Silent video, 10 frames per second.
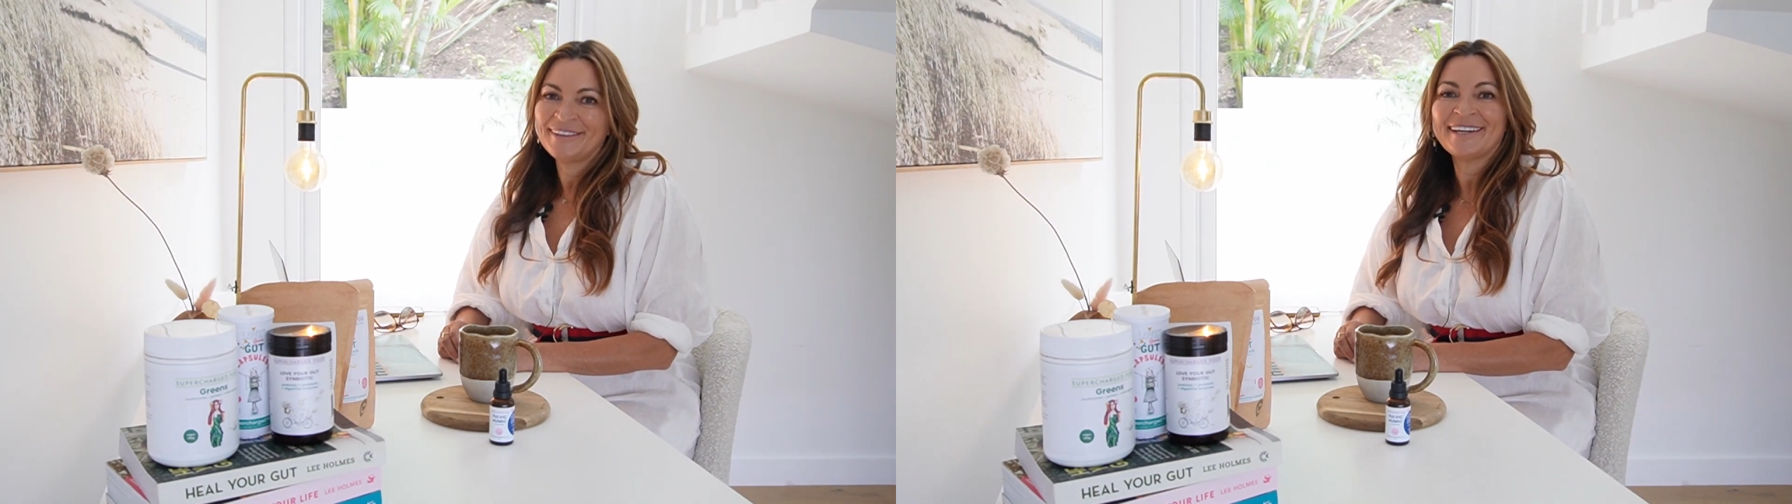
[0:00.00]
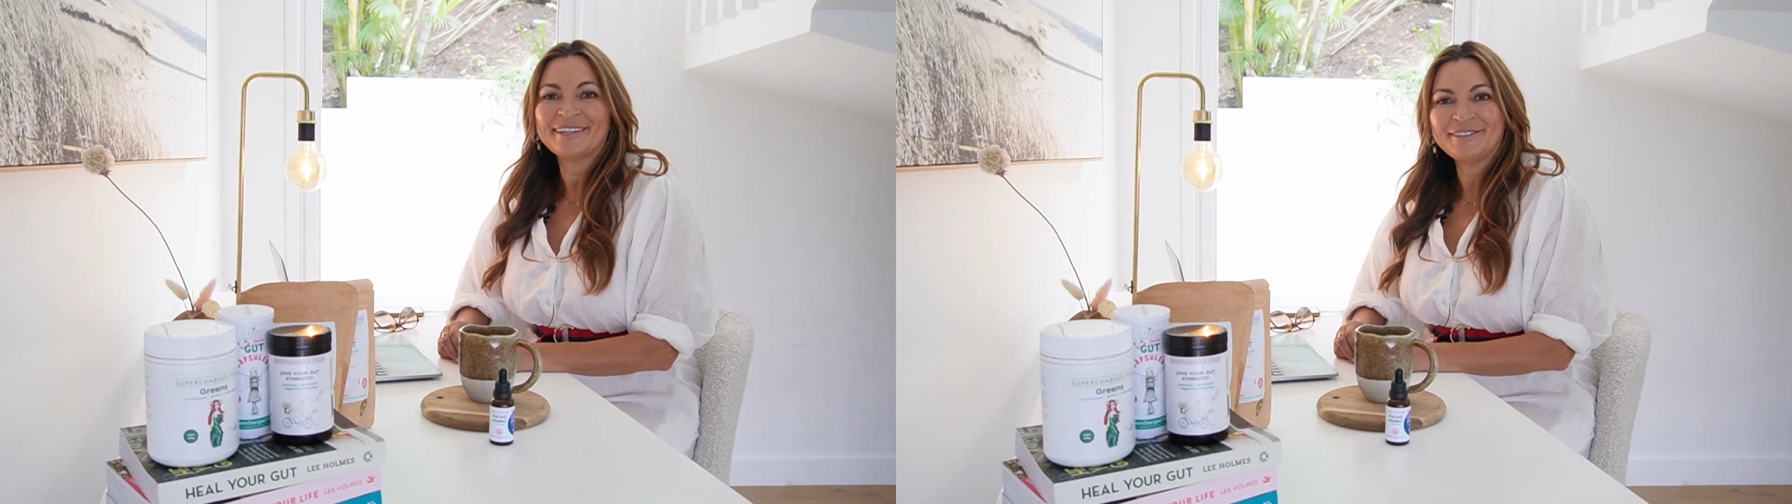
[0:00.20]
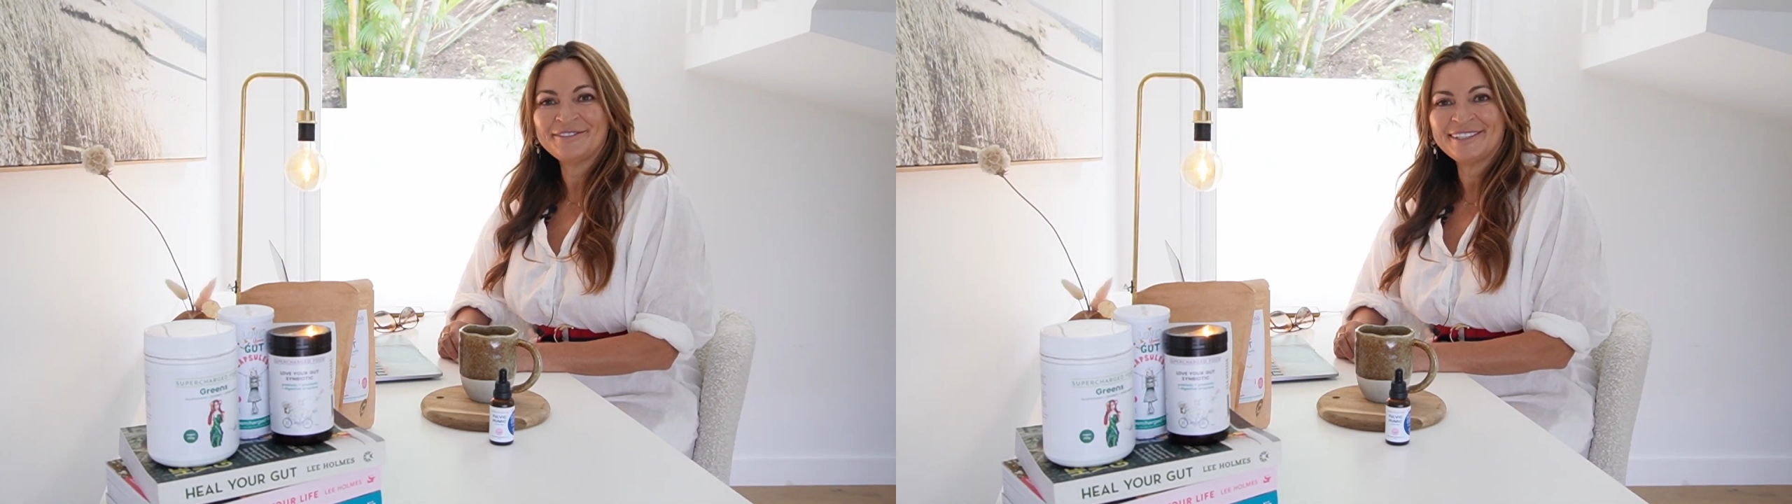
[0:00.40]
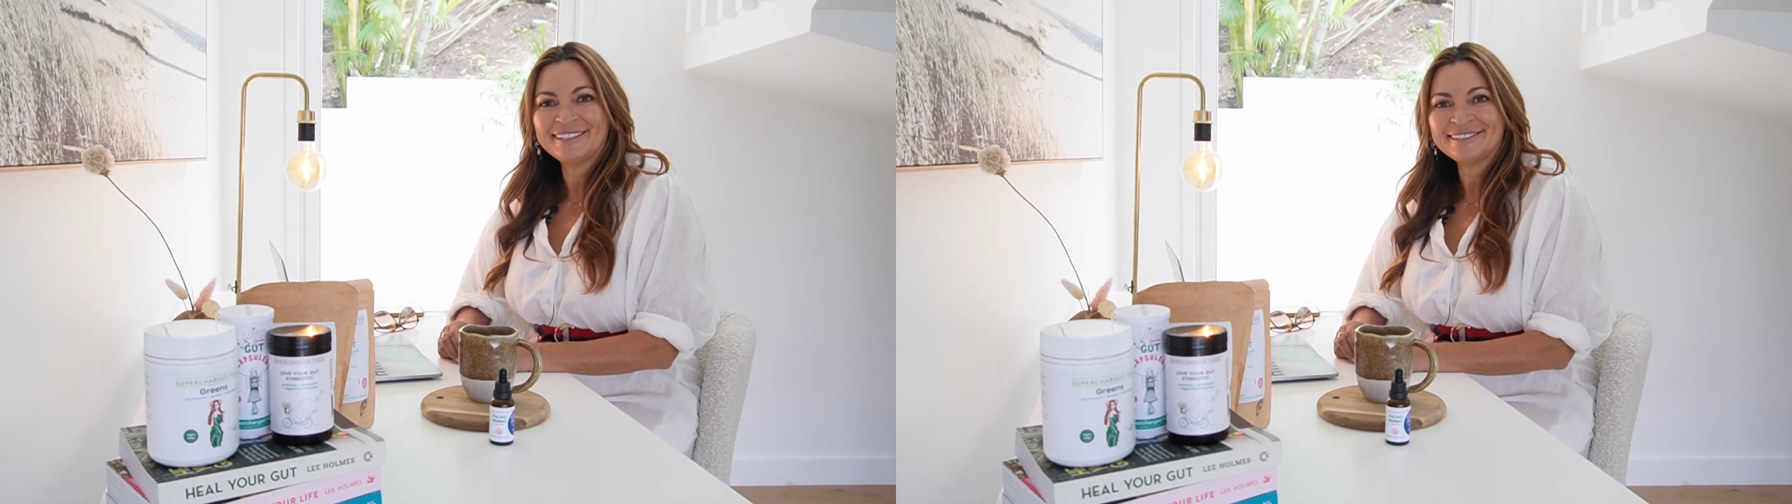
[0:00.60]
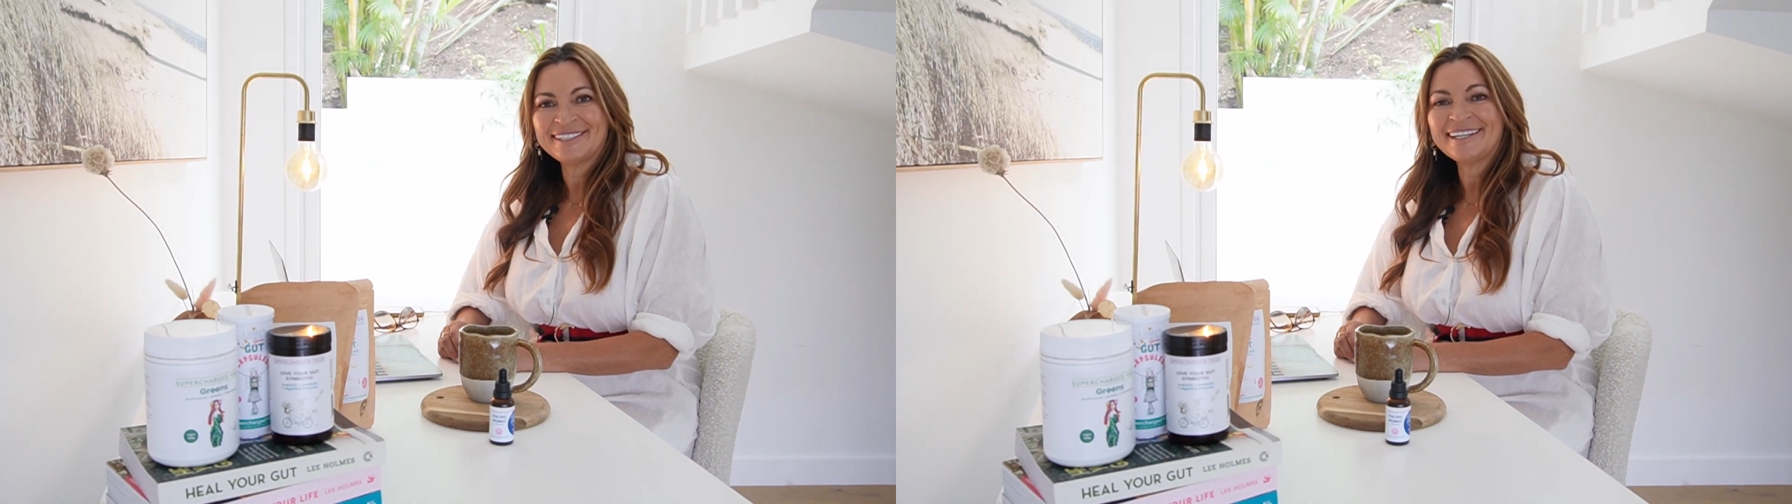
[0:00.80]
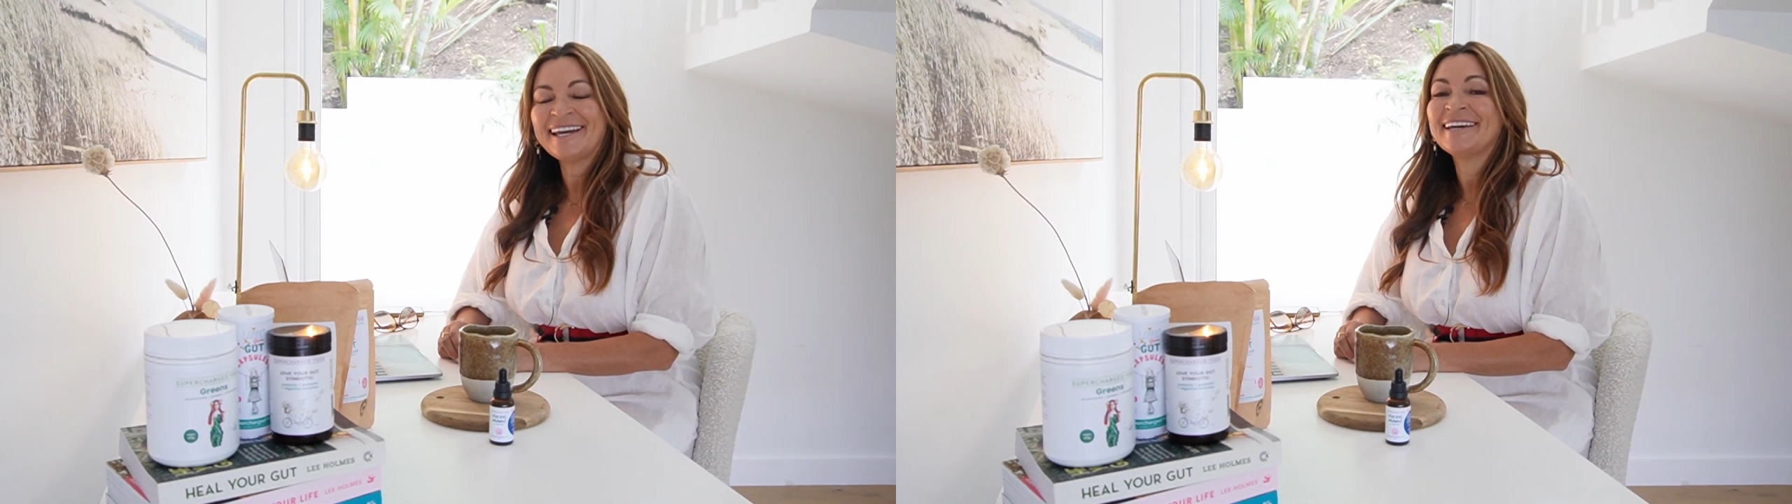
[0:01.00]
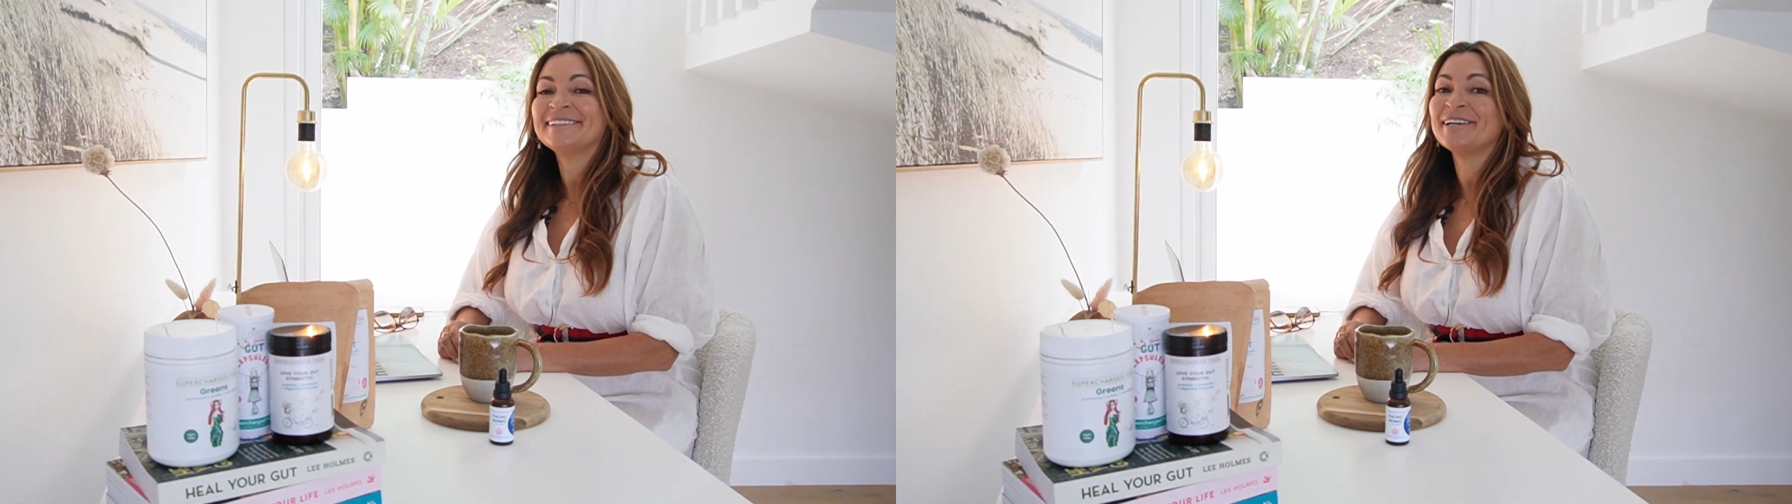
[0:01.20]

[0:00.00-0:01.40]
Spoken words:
Thank you for listening and